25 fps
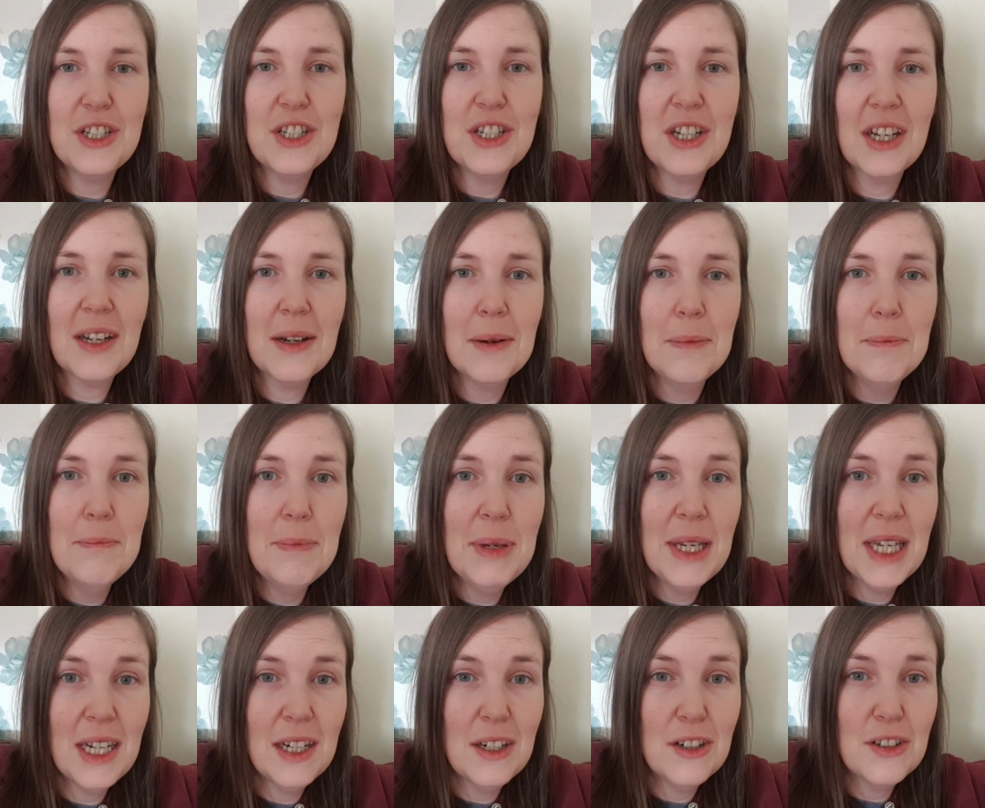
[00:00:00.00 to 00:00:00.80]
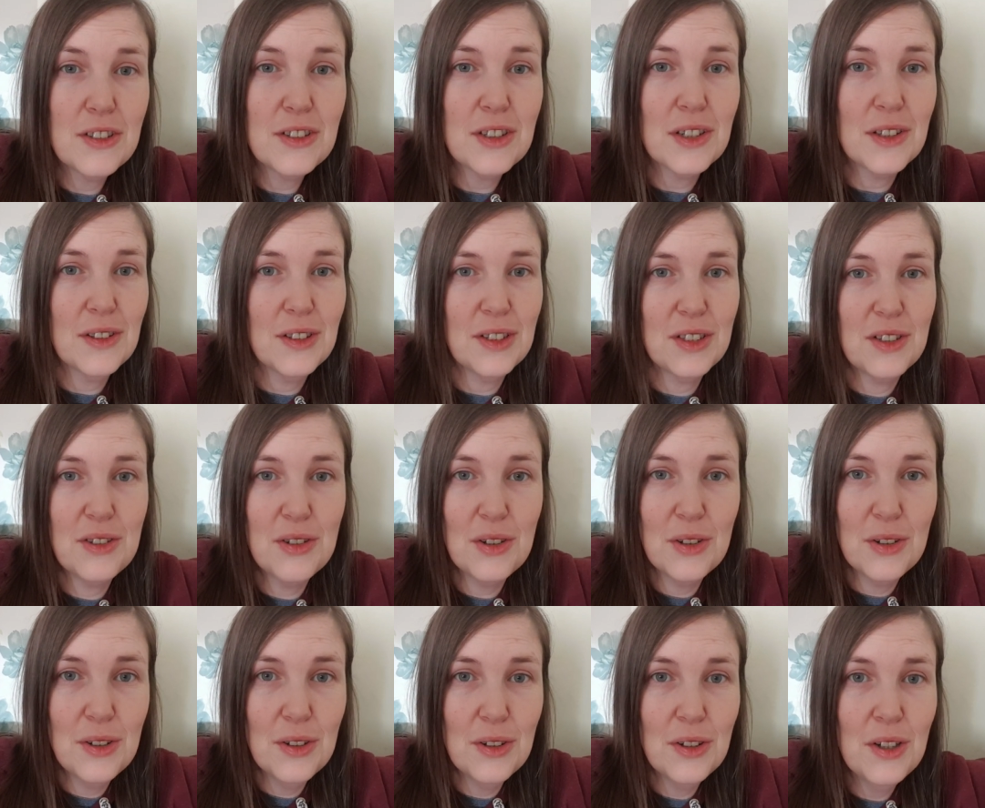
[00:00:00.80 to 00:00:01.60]
she compared the
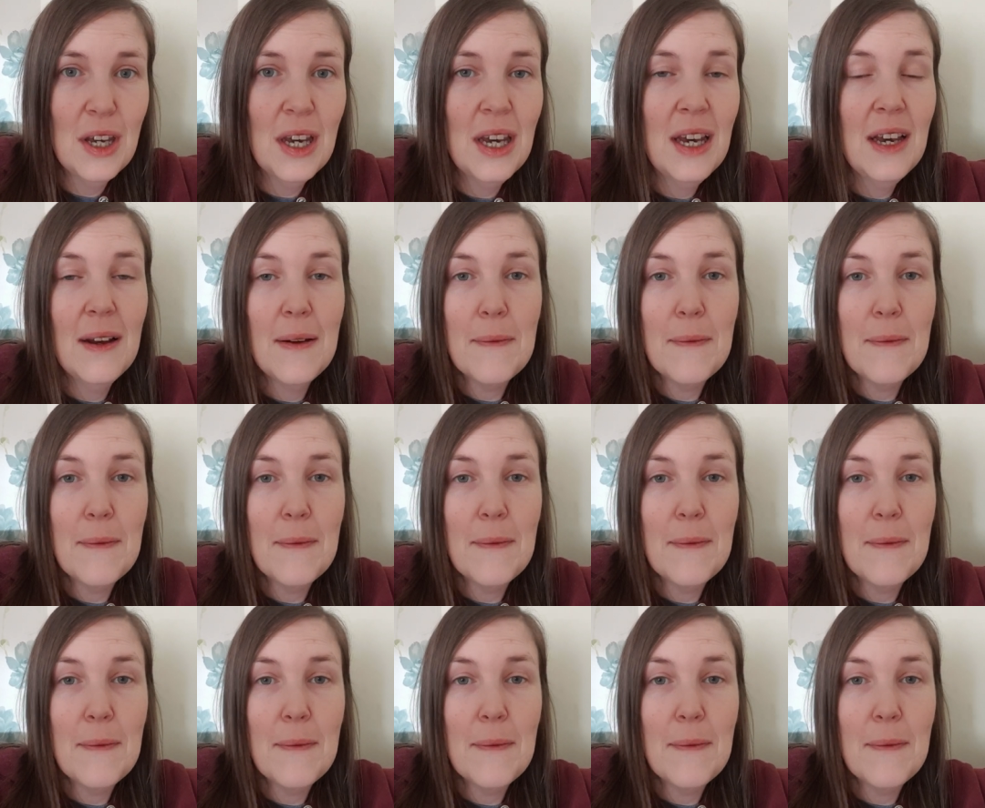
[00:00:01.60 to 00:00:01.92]
two,